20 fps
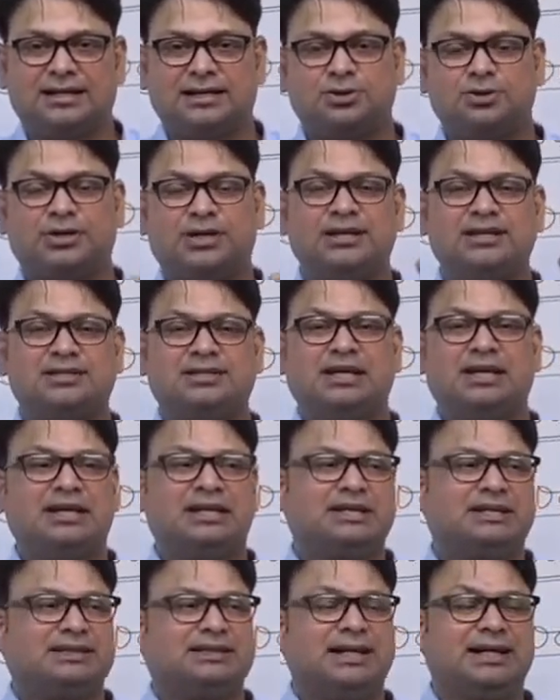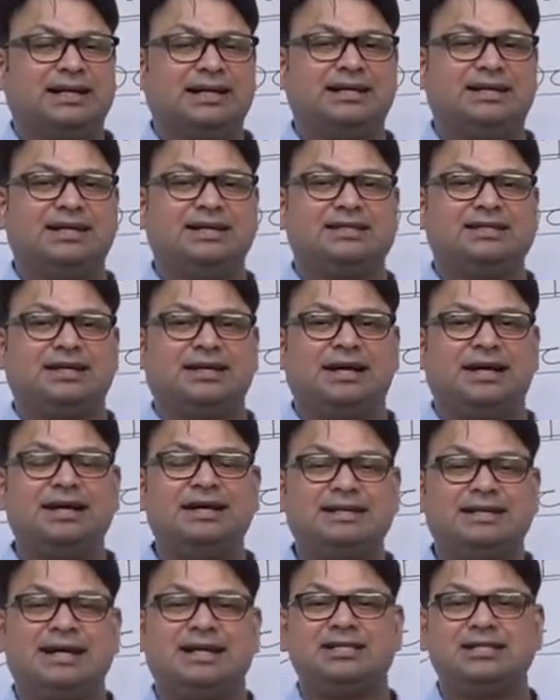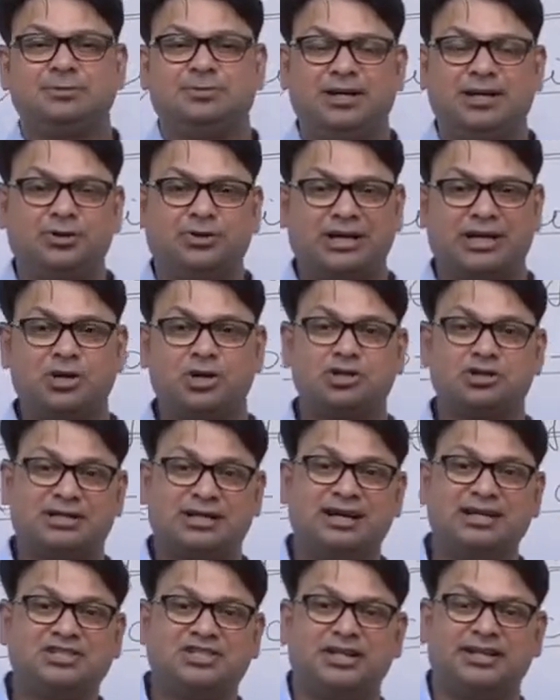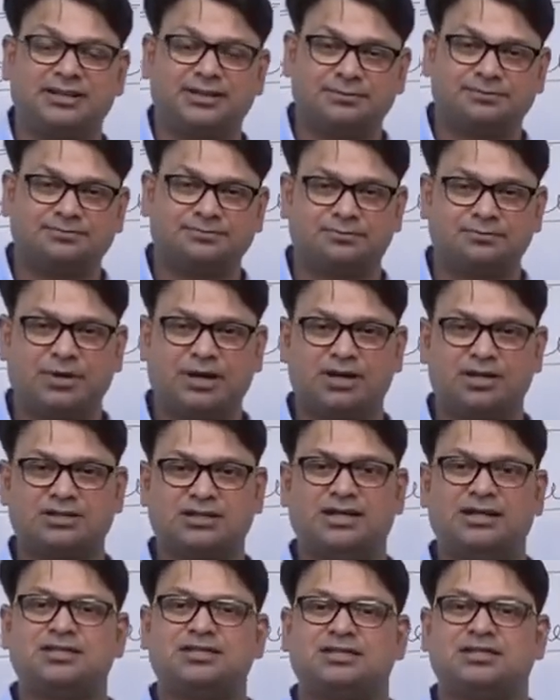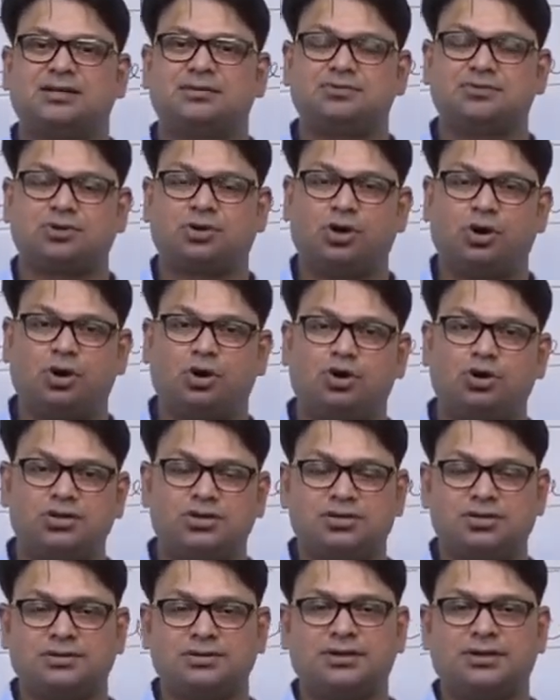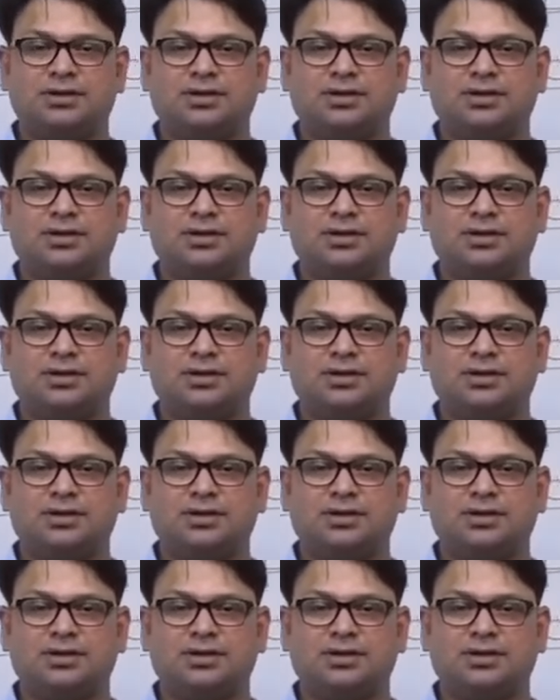you can think that it is intangible, you cannot touch it, because customs, laws,